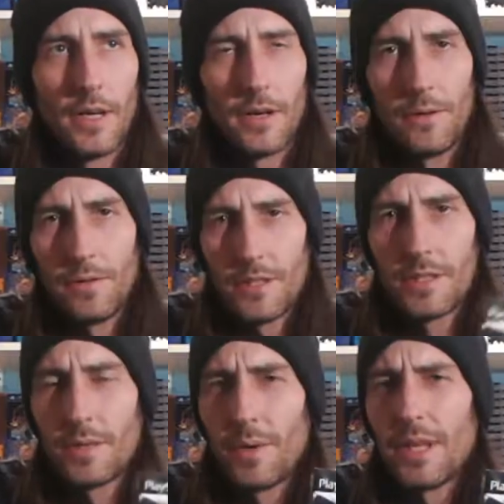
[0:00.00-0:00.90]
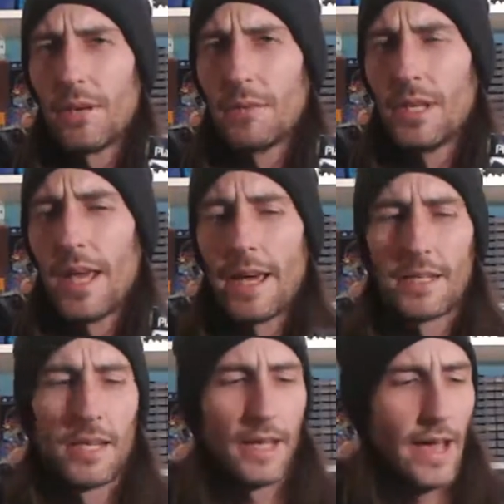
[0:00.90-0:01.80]
don't know if this is the one that goes
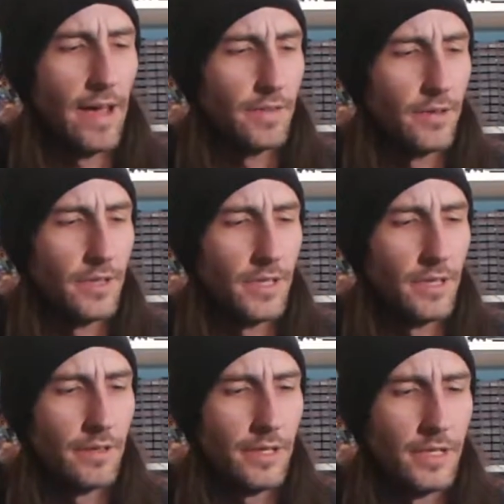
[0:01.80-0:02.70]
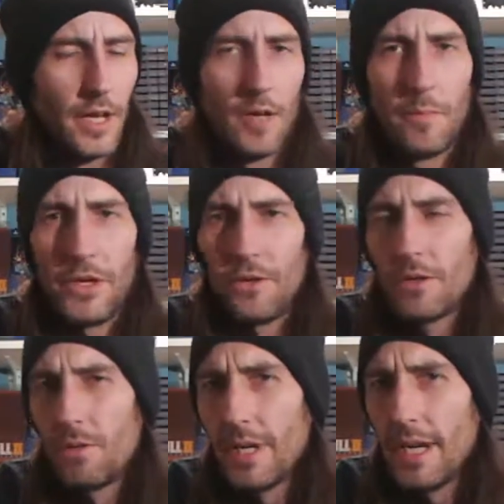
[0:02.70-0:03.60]
next, like after in the series, but you
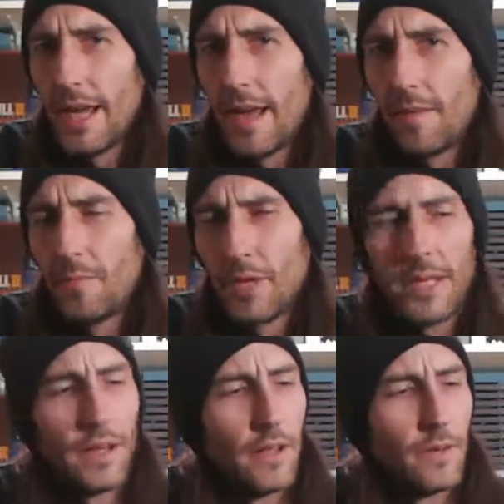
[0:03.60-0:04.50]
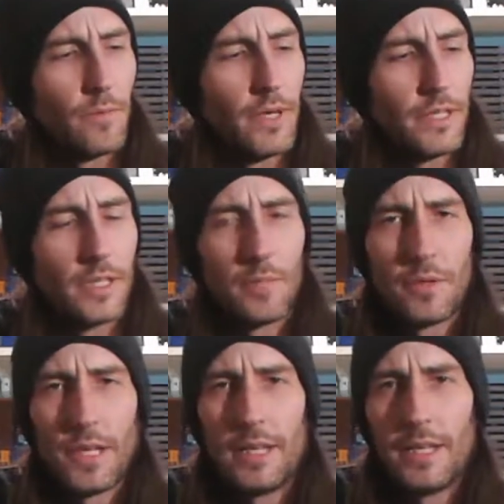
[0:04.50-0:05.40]
don't need to have played the other ones to
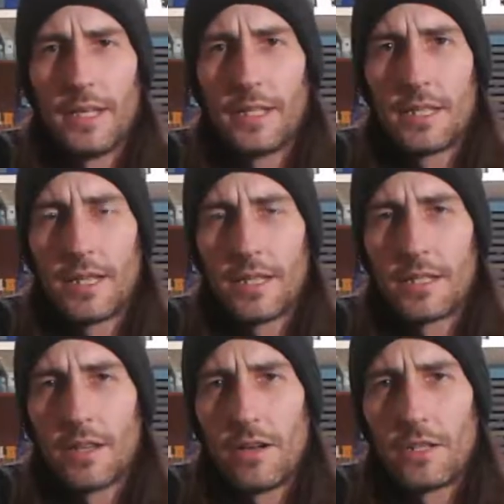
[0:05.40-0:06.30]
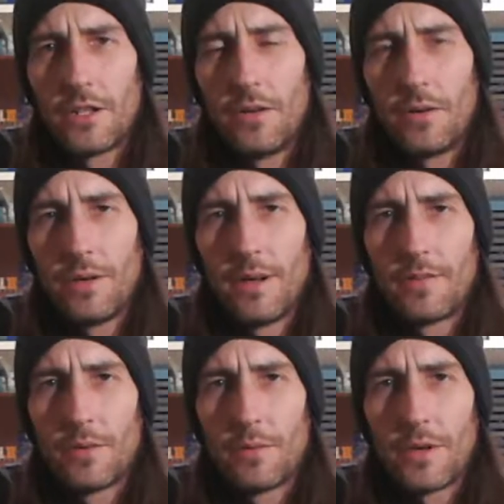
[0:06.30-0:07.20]
play this. Like, it's on its own, you don't
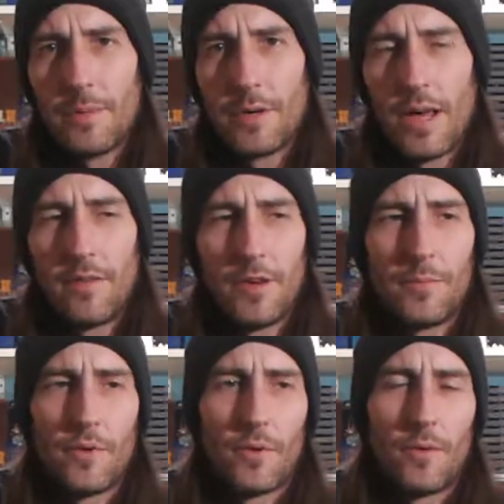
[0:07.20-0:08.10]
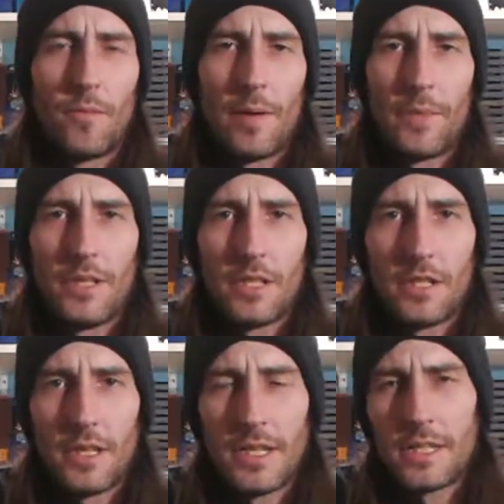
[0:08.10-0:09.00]
have to worry about having to port weapons,
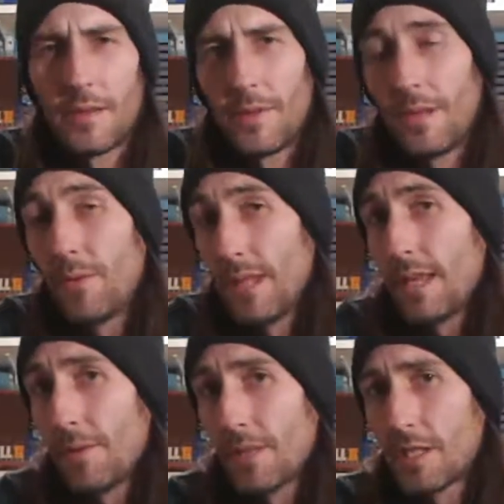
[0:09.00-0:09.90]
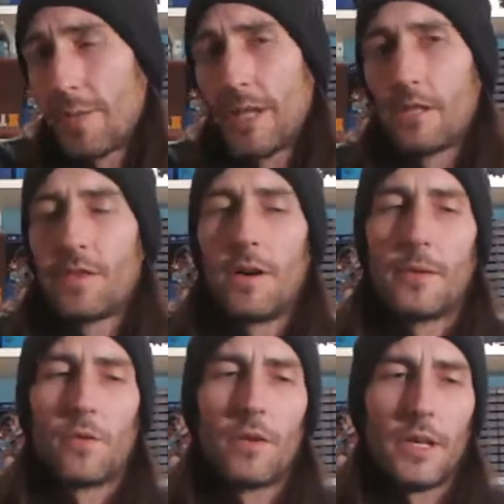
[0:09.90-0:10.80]
because when they came out with expansions of the
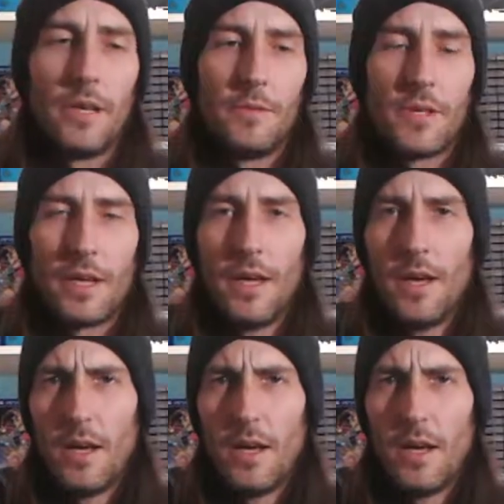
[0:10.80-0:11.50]
Armored Core games, you could